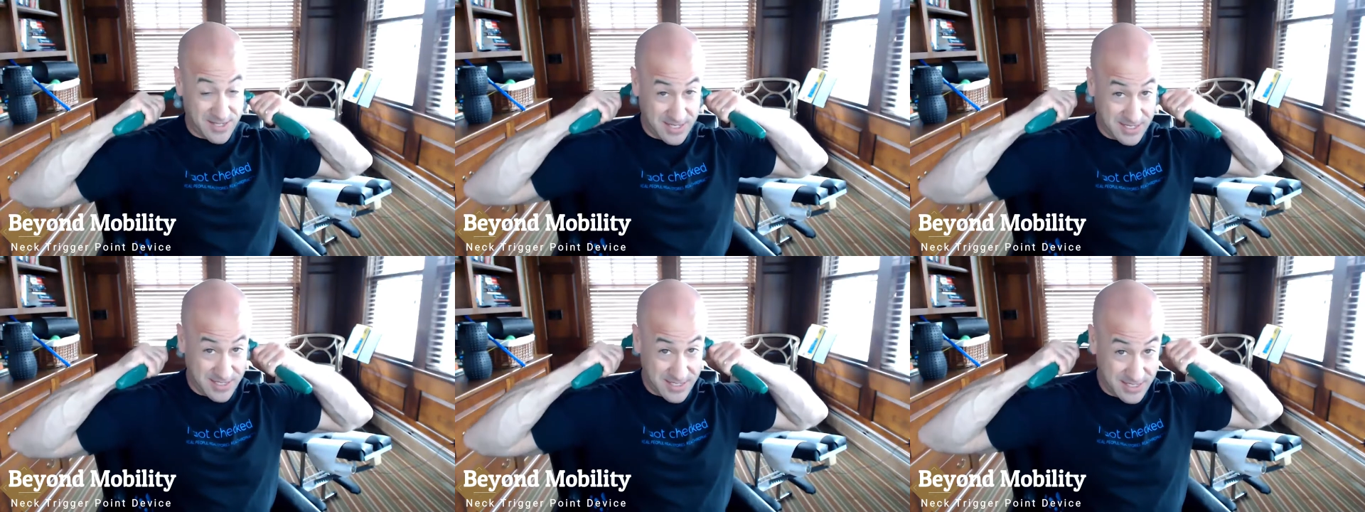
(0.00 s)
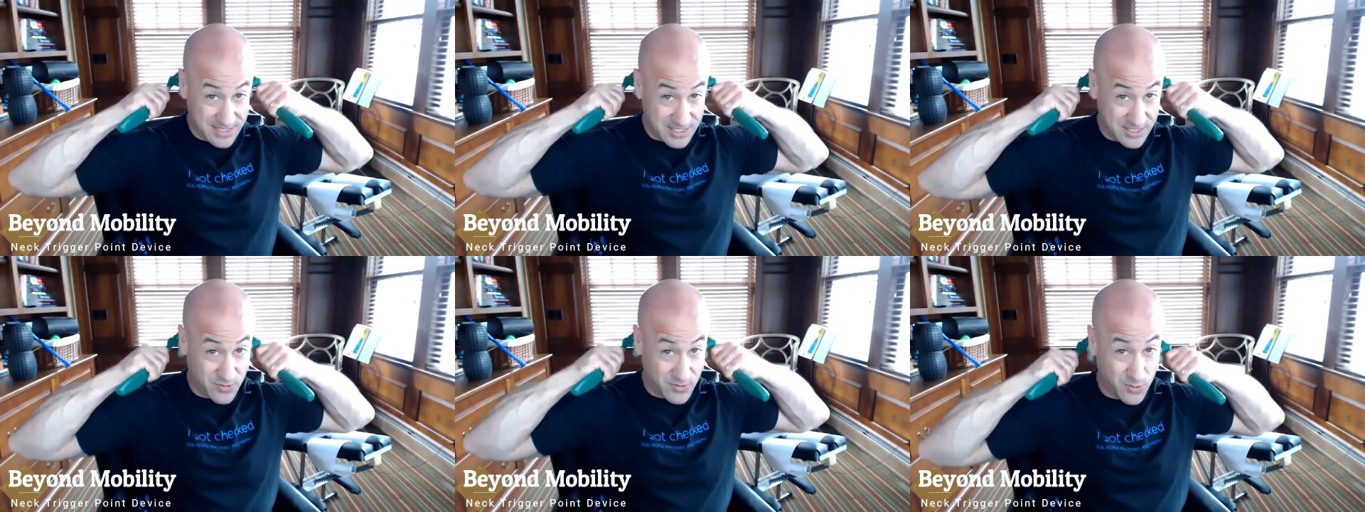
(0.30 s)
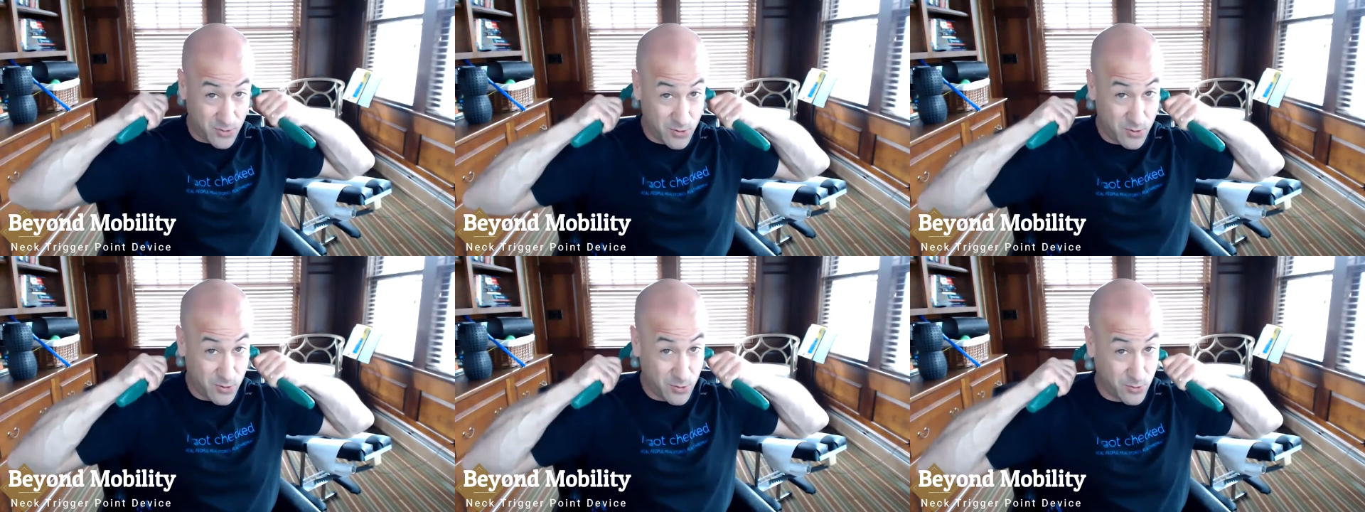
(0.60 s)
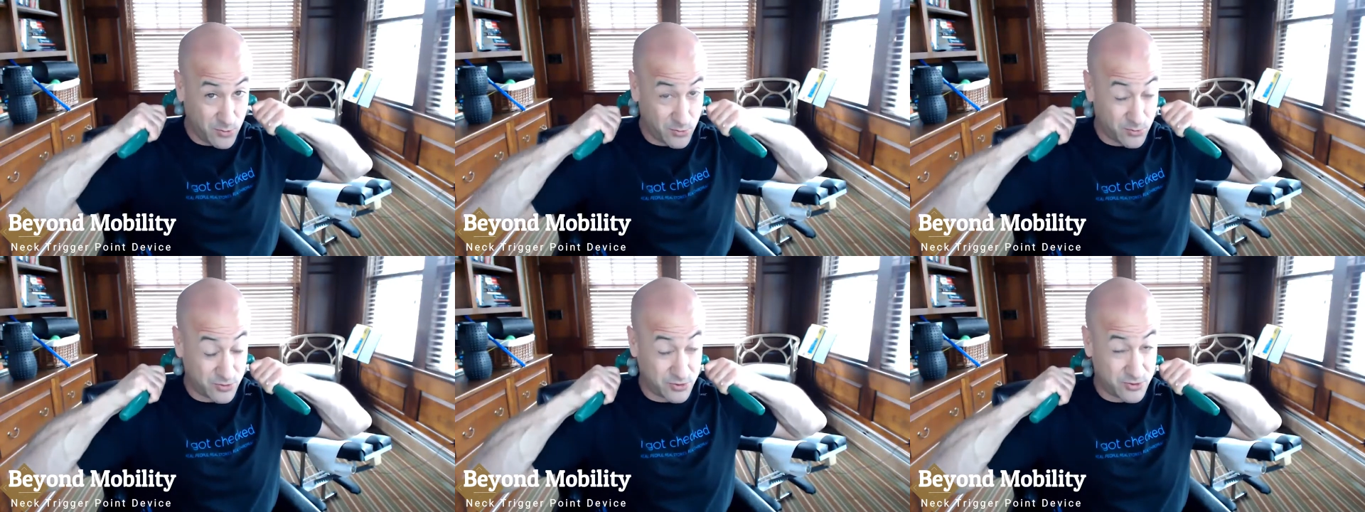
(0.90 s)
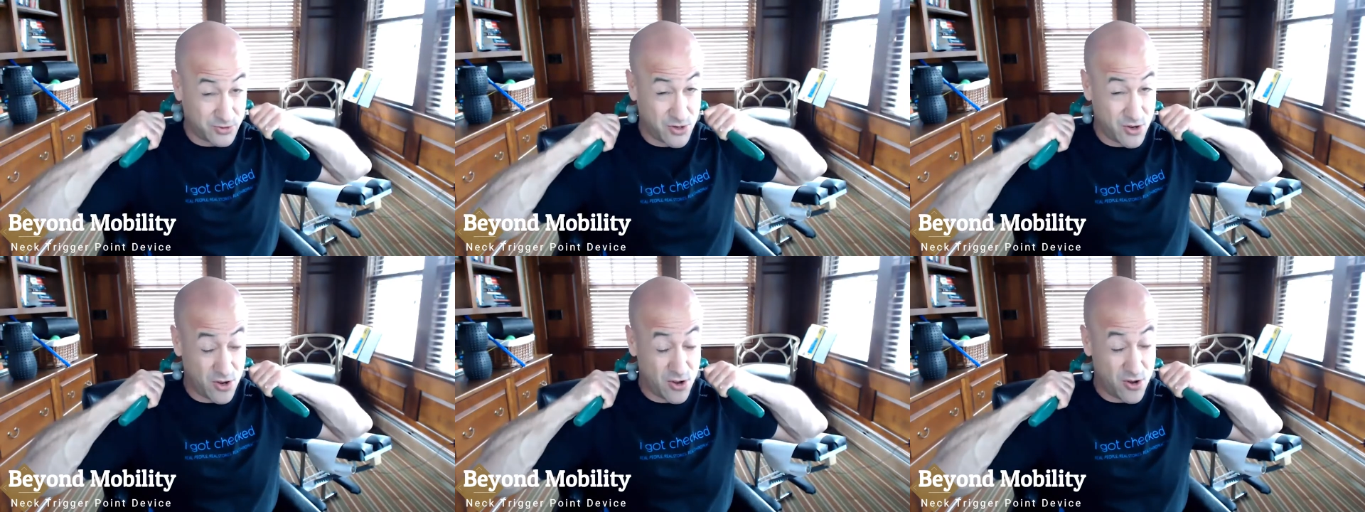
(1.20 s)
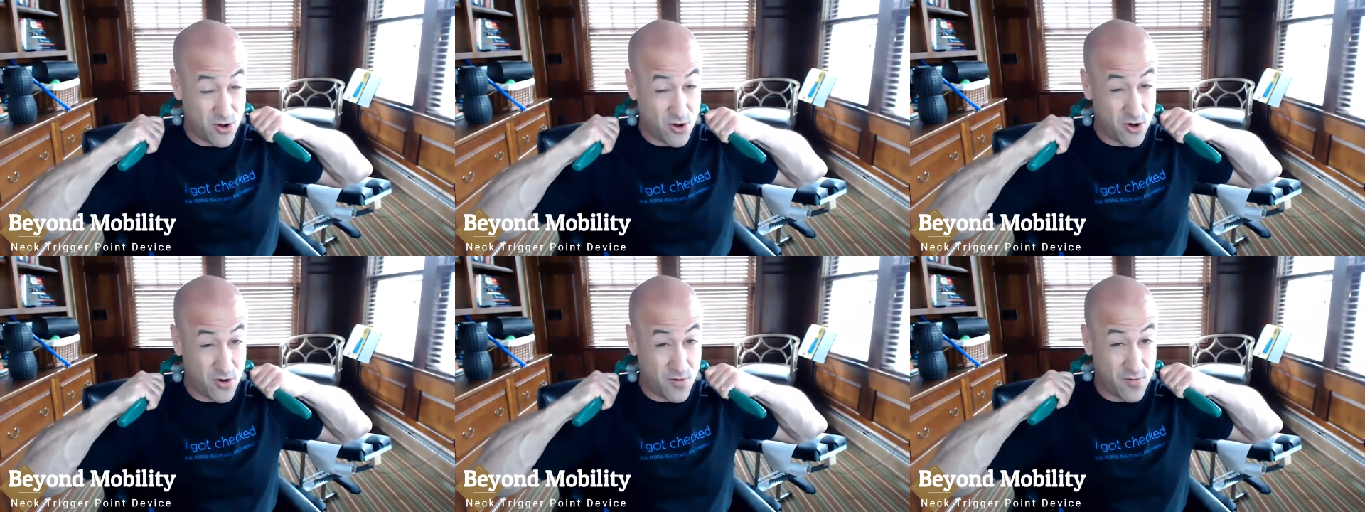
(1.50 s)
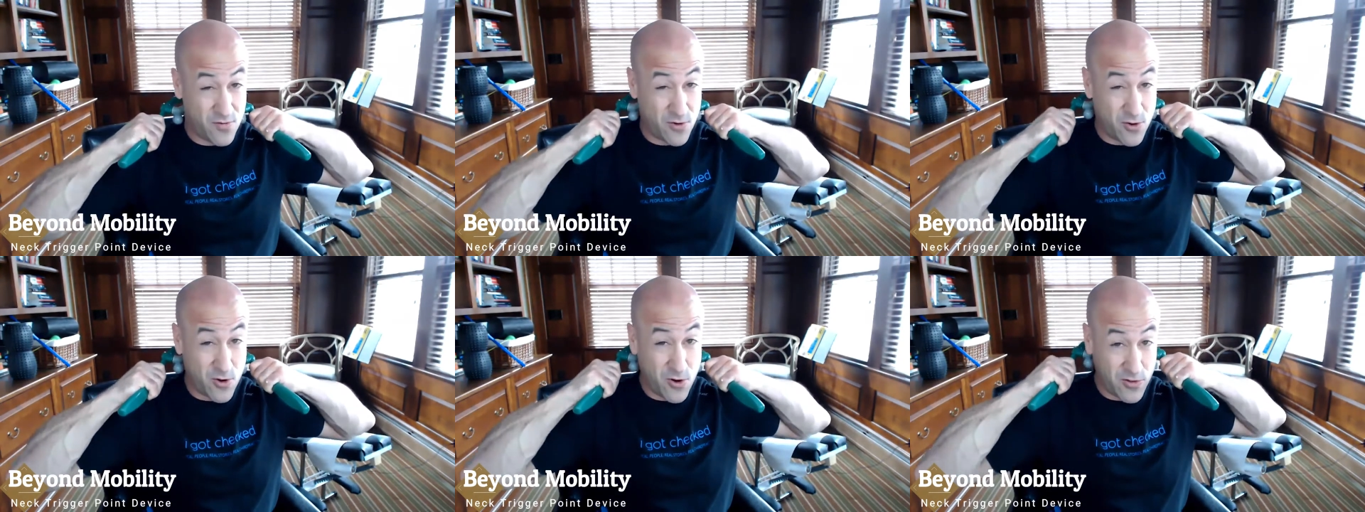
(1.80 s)
this thing just rolls
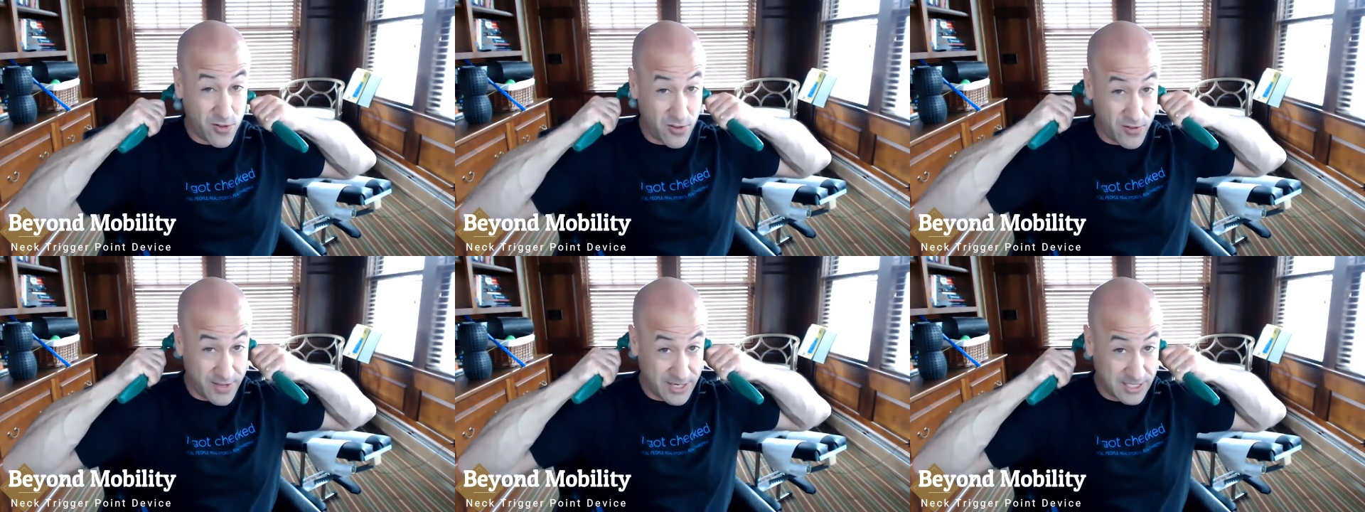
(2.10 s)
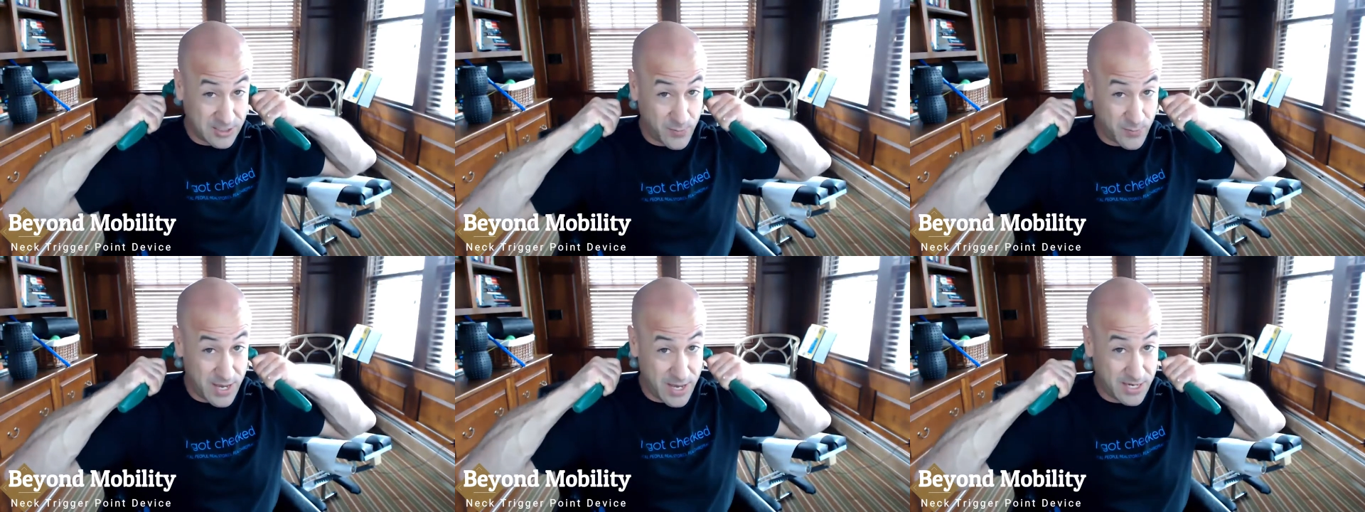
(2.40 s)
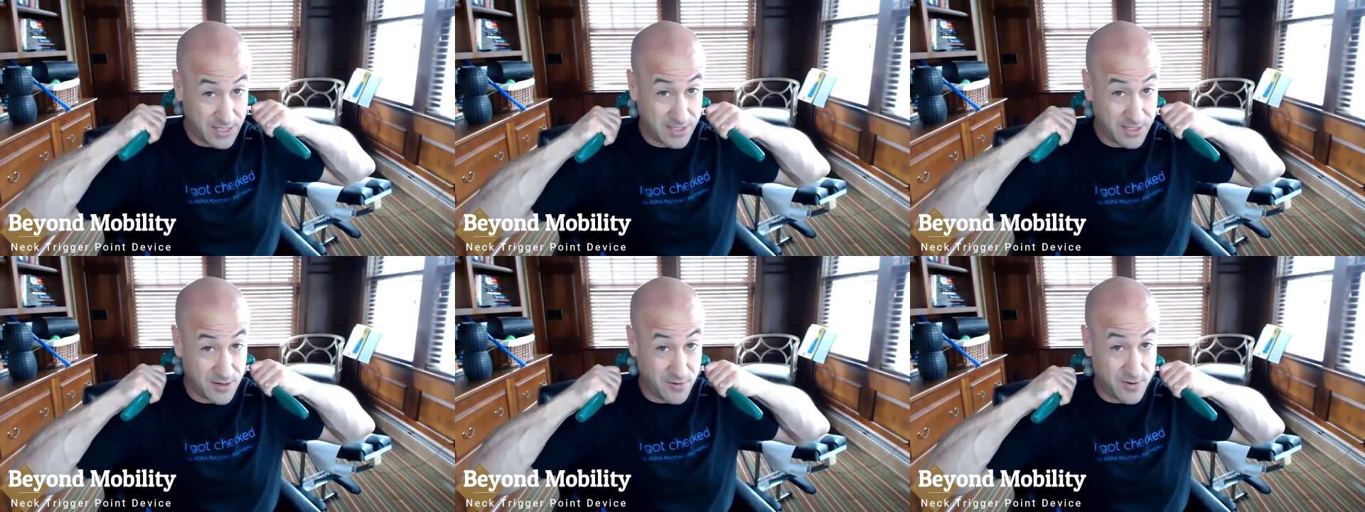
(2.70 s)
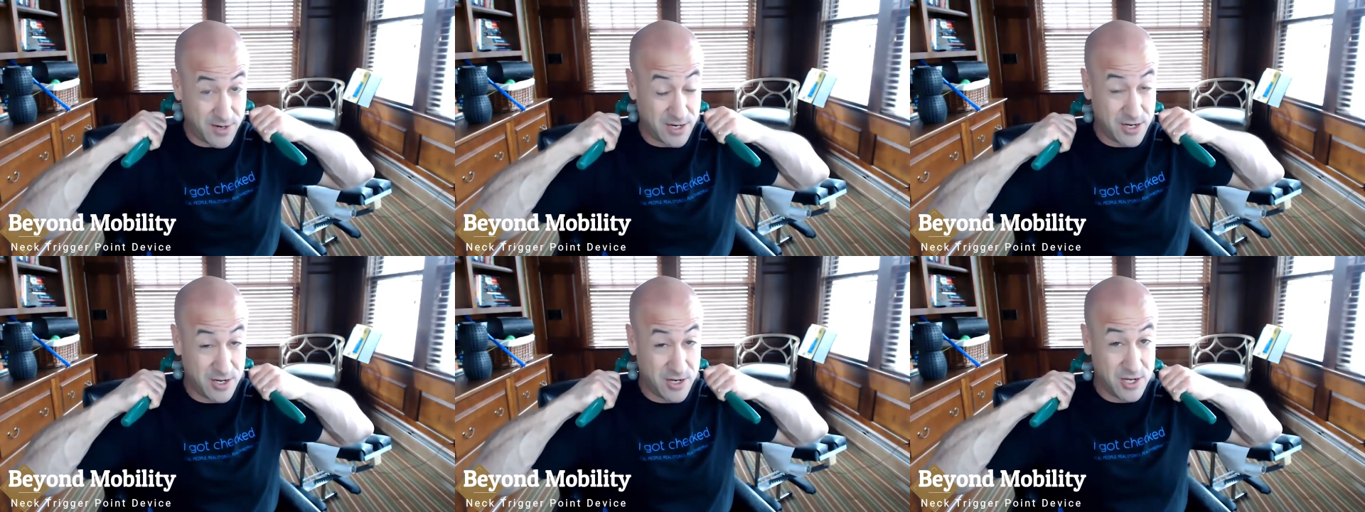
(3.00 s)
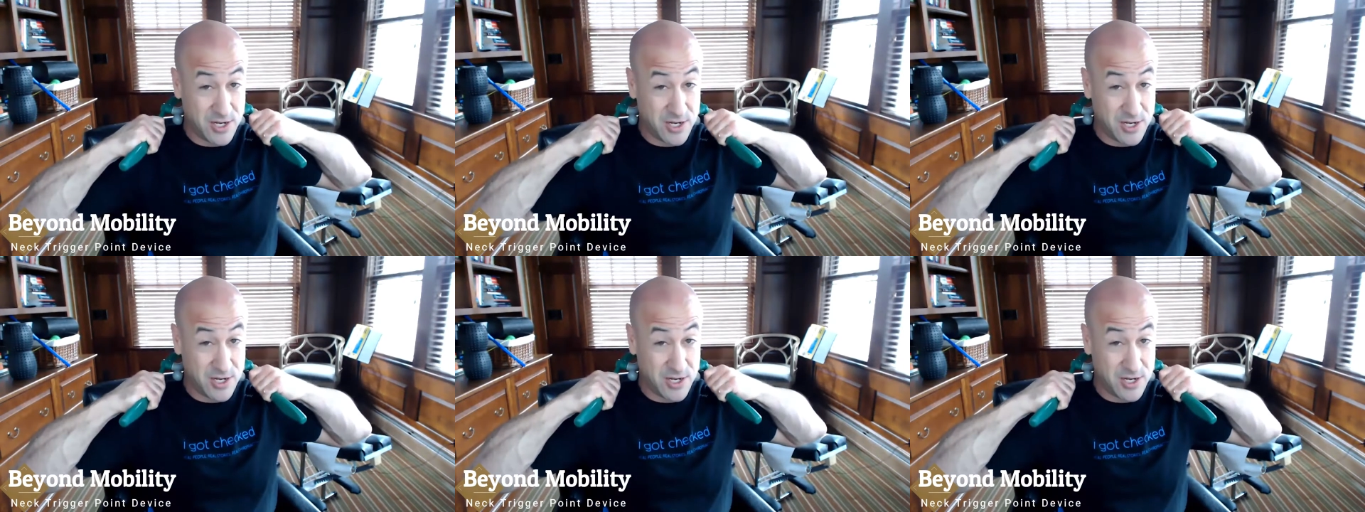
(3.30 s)
over all the things back here, right?